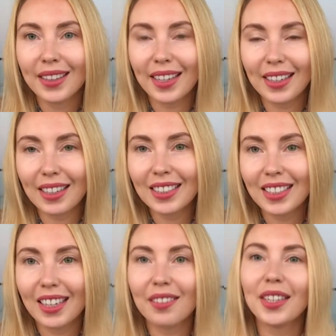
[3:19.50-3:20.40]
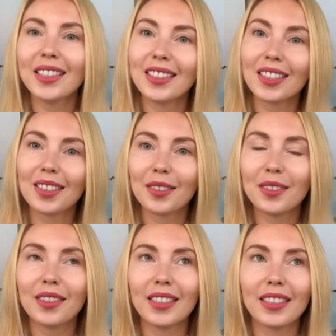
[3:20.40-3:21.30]
take another elevator to
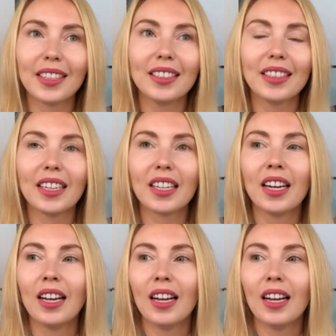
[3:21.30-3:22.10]
already like